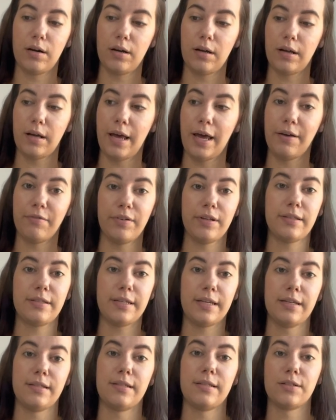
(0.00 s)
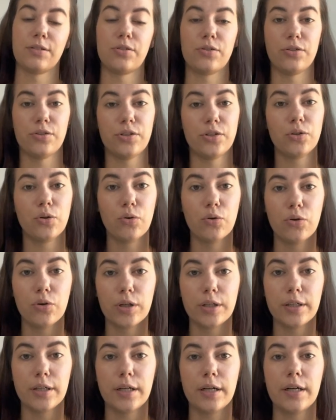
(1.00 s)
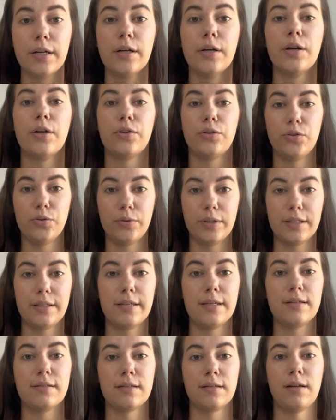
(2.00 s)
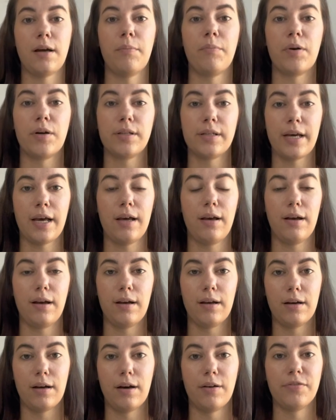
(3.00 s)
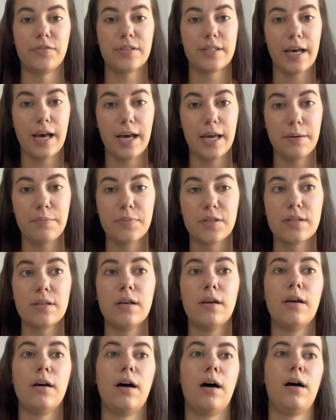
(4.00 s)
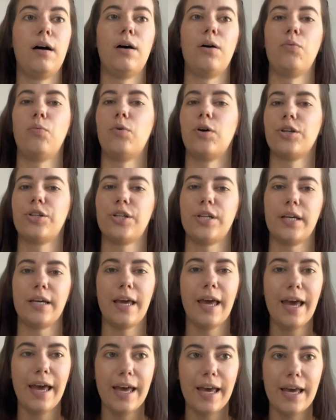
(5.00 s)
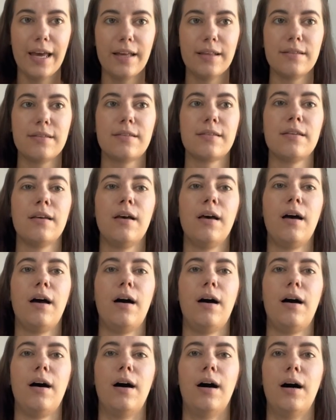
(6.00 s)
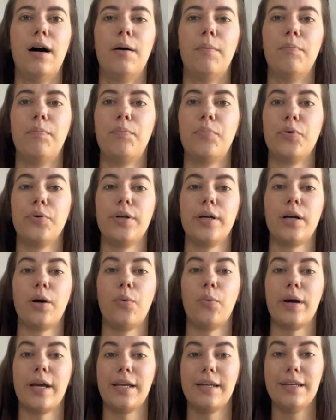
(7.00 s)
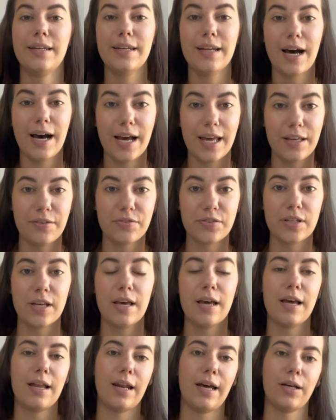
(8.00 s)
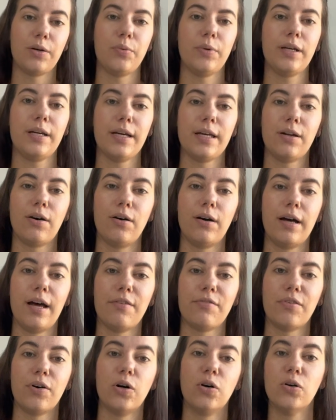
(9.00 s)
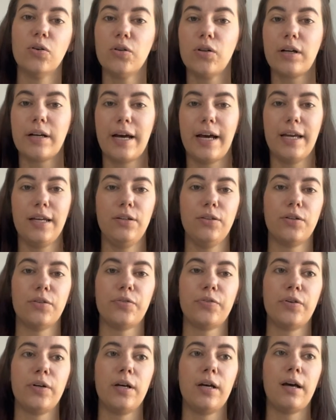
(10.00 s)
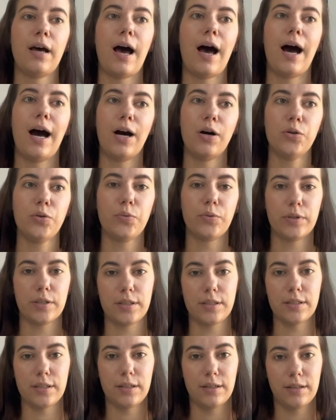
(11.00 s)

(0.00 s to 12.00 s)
having things in a certain order, doing things a number of times, washing hands, putting away knives. Like, we can have all kind of outward